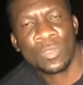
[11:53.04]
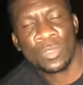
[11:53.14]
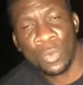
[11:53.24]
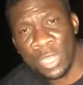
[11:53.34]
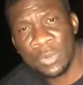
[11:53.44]

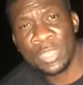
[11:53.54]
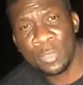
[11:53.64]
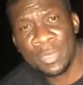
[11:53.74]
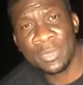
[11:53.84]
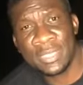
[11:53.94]
So we're going
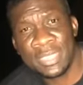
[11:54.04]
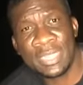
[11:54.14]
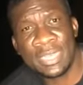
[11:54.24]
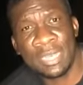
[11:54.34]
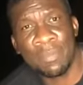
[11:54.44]
to be
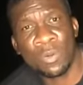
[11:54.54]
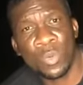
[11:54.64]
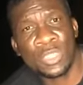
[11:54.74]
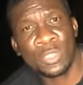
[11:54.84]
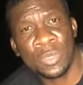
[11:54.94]
concerned about
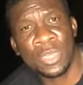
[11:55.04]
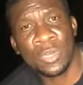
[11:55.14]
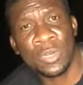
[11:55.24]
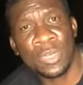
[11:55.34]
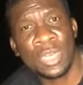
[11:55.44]
what's
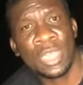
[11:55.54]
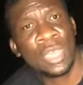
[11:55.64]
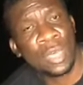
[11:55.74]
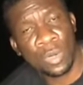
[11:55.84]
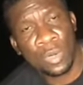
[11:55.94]
going on
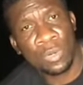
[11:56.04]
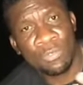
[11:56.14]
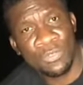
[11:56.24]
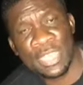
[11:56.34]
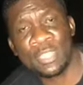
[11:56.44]

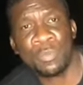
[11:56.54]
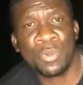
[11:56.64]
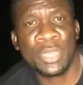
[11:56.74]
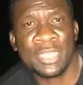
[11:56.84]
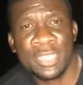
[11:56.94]

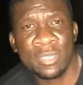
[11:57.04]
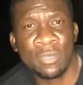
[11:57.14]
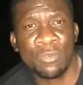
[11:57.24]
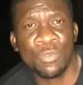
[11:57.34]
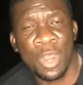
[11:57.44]
Facebook instead
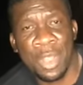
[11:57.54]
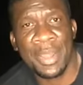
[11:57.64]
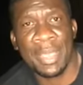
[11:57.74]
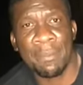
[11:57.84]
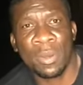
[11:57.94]
of
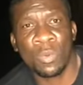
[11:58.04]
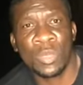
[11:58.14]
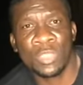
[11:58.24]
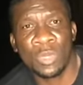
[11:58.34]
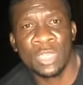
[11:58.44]
worrying about
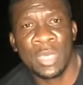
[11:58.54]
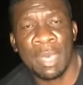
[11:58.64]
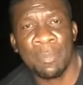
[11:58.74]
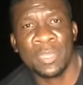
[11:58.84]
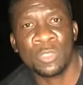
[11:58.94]
what's going to
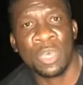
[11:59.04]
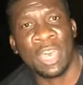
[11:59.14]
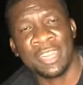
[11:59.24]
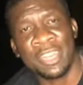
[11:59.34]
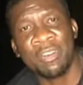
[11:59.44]
happen to
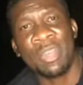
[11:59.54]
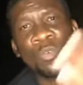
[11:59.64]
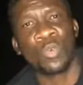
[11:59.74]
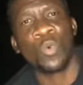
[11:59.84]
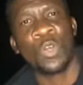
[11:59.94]
our
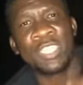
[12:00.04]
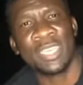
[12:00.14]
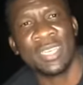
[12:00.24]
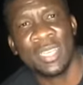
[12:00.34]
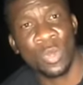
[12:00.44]
underground
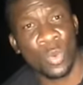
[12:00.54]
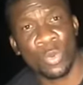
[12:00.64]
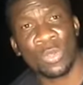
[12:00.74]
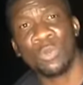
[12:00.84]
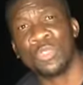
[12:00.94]
water
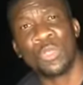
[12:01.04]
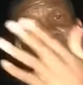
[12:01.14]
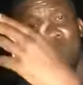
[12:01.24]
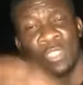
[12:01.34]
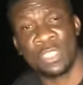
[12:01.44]
when we lose
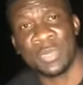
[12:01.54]
all those